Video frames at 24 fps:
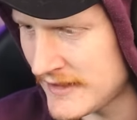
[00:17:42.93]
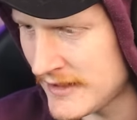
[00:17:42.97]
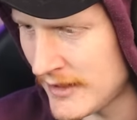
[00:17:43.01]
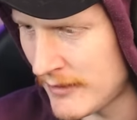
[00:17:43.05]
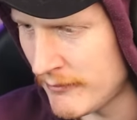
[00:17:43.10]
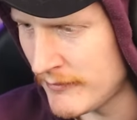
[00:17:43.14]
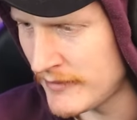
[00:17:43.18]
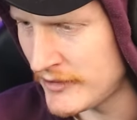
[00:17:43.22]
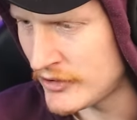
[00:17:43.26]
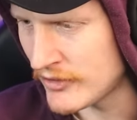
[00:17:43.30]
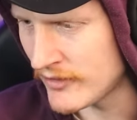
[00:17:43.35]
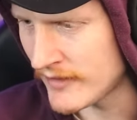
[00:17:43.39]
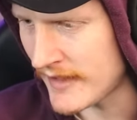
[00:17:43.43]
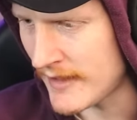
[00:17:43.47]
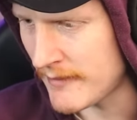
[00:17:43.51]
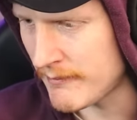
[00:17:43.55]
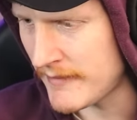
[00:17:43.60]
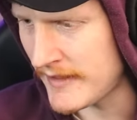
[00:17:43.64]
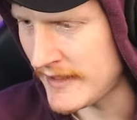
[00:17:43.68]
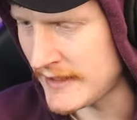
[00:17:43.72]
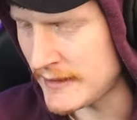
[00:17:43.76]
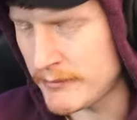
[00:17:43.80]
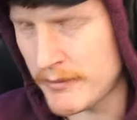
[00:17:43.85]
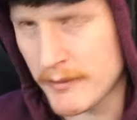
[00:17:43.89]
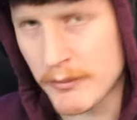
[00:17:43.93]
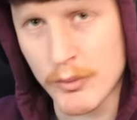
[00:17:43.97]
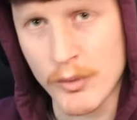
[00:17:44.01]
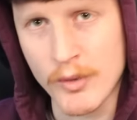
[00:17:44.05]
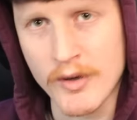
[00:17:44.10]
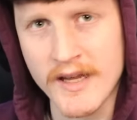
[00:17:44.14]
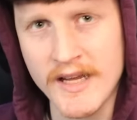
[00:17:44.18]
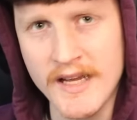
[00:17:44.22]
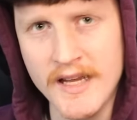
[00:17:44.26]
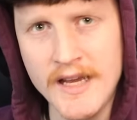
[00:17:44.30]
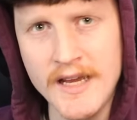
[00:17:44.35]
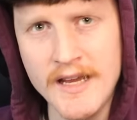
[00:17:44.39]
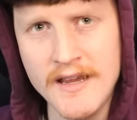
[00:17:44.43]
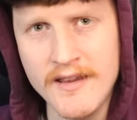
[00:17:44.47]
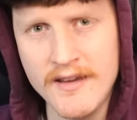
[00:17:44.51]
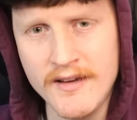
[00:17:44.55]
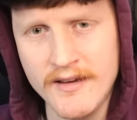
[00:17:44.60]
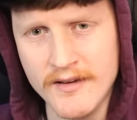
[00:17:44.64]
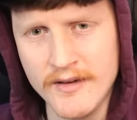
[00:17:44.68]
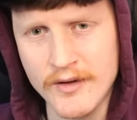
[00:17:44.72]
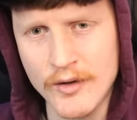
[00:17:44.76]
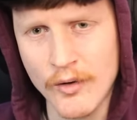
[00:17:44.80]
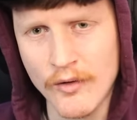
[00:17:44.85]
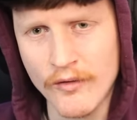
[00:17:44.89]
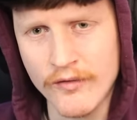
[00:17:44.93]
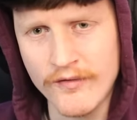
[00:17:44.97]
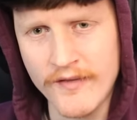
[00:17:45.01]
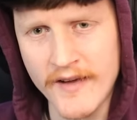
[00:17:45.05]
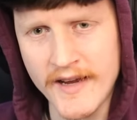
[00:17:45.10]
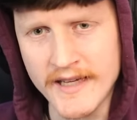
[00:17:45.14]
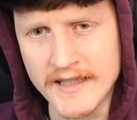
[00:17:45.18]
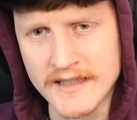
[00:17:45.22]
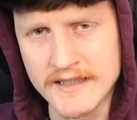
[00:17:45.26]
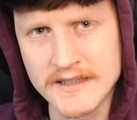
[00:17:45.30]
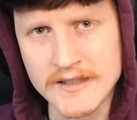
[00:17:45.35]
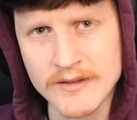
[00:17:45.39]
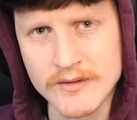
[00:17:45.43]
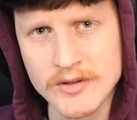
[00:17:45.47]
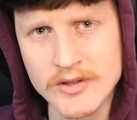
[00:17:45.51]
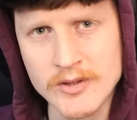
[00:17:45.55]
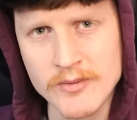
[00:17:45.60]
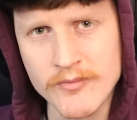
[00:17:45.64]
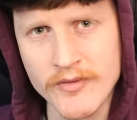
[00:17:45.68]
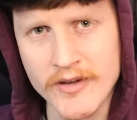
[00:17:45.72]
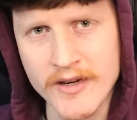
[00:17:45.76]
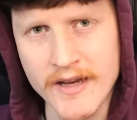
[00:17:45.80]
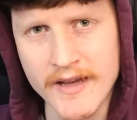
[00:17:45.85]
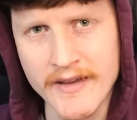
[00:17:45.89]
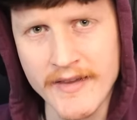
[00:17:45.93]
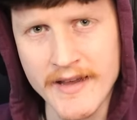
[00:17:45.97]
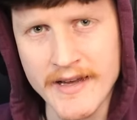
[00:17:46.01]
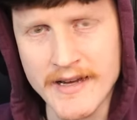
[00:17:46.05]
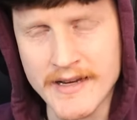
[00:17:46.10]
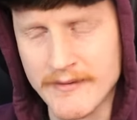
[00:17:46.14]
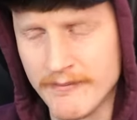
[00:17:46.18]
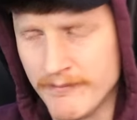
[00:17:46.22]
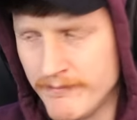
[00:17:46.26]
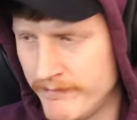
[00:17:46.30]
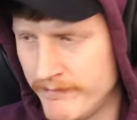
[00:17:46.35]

zombie drug that makes people want to eat your face or something like that?